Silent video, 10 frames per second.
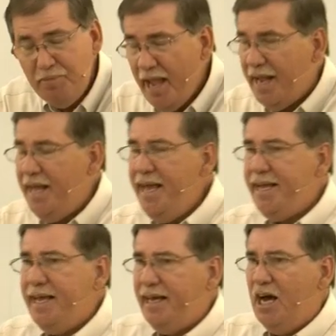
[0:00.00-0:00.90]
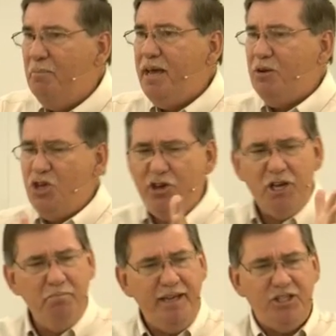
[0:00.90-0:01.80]
And he can come in, you
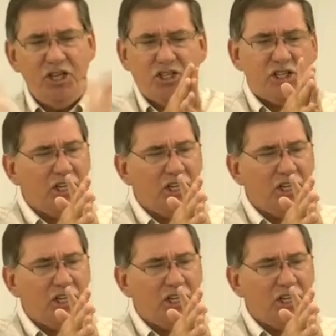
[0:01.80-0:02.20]
can be just